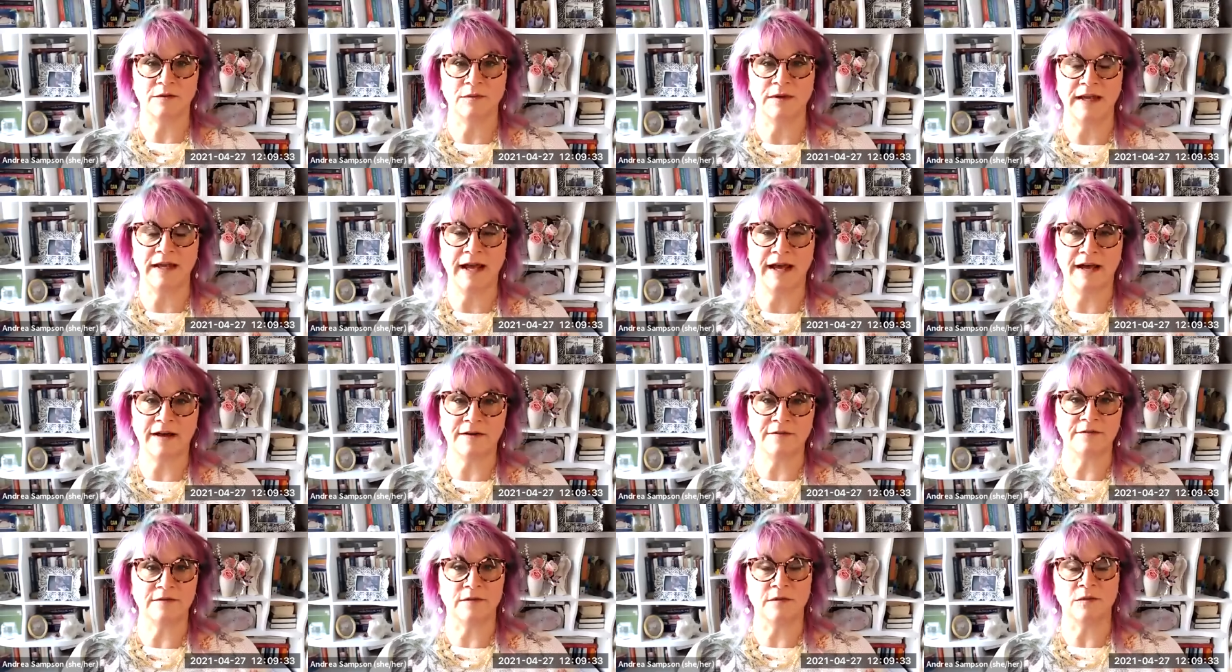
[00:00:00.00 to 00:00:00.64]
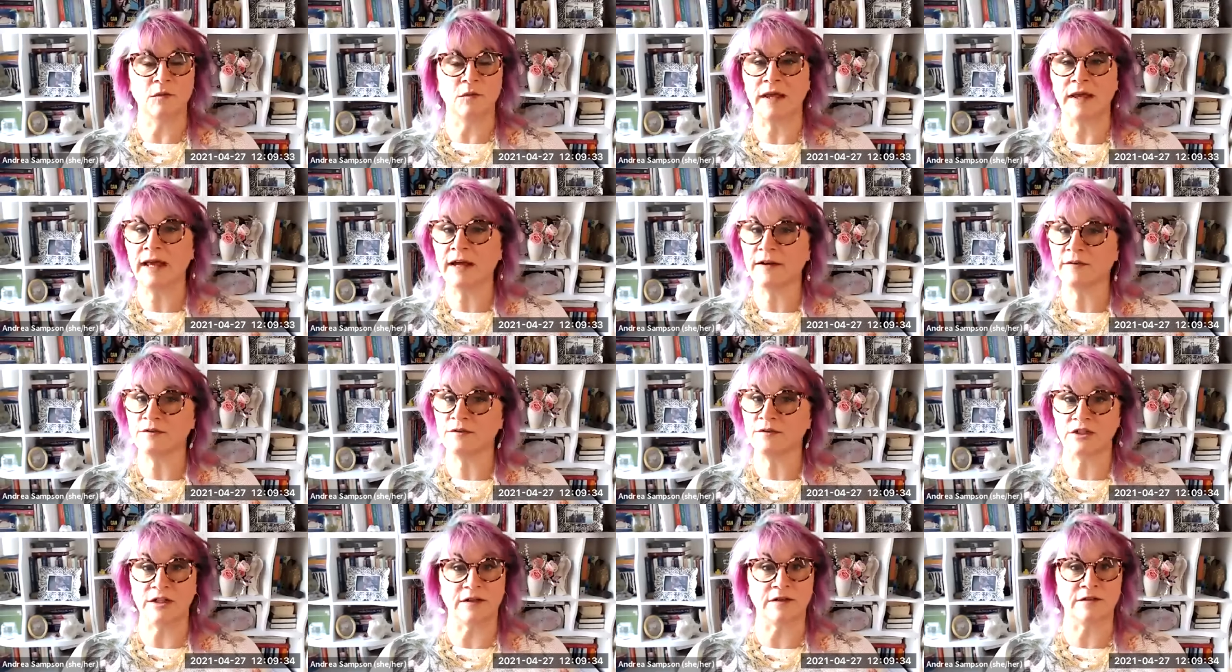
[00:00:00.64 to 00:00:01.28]
We have, we
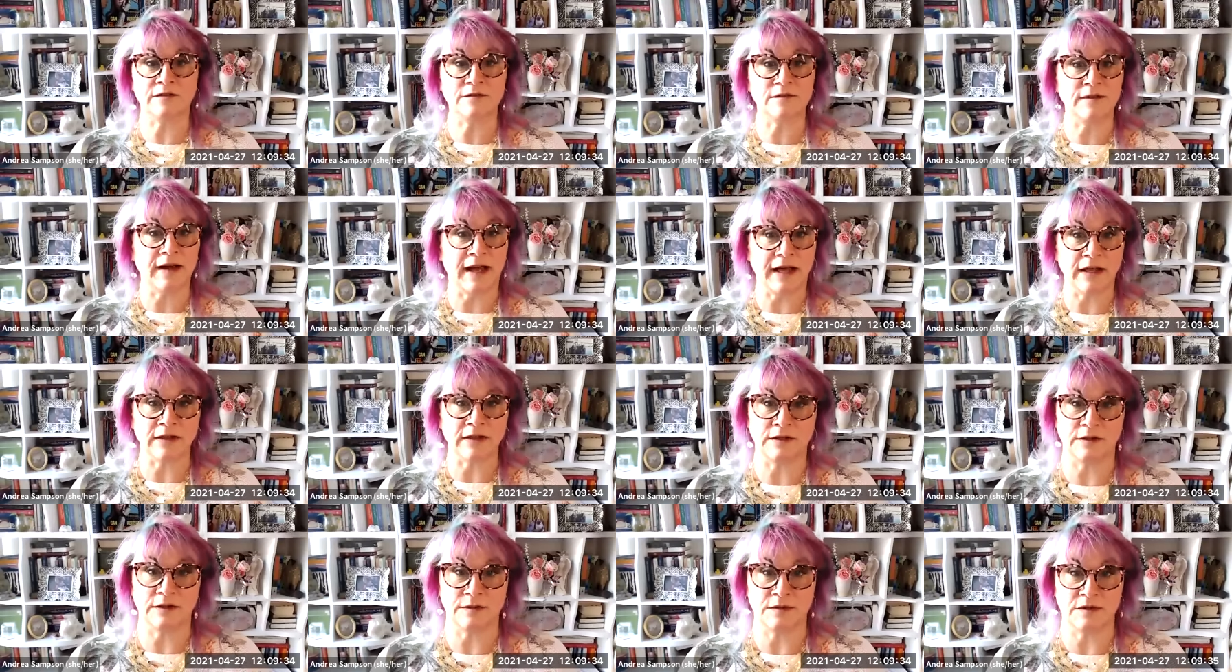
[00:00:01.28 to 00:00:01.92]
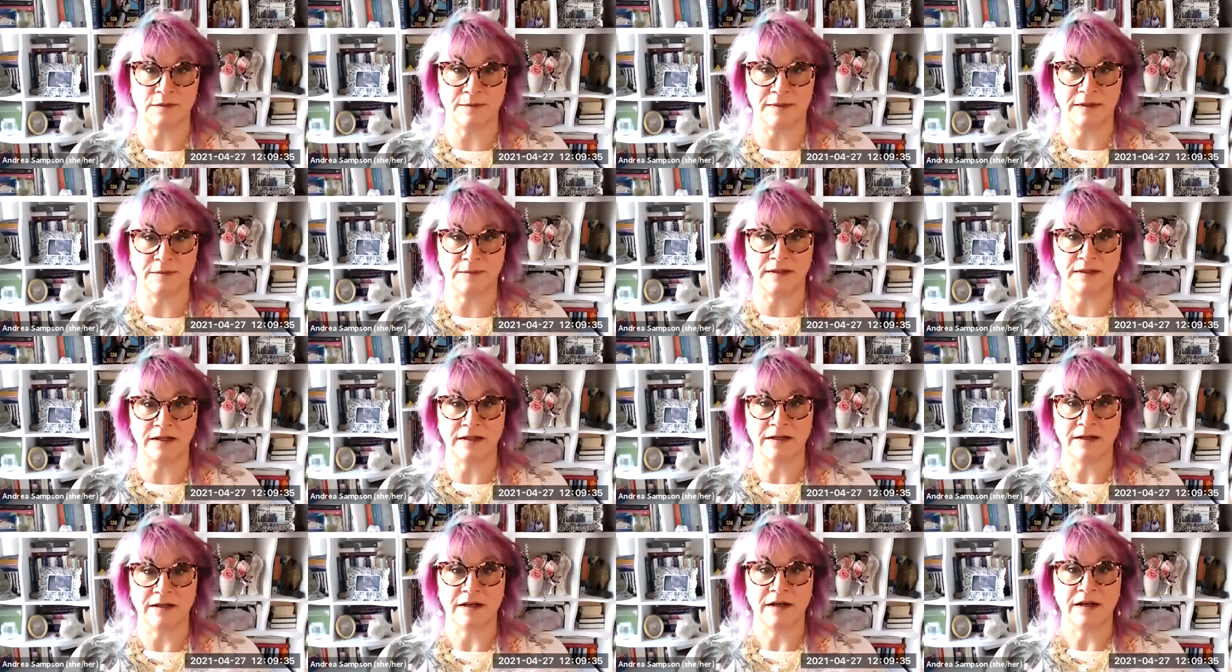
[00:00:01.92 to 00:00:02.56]
have shared values,
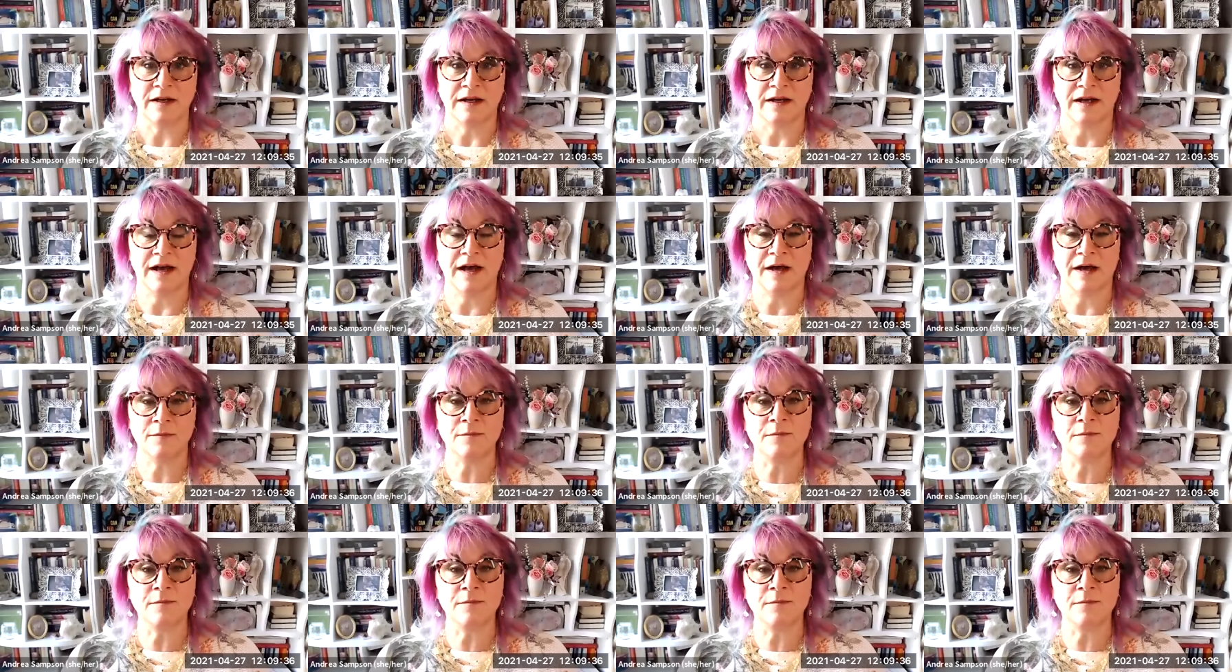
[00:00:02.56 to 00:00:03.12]
maybe. Um,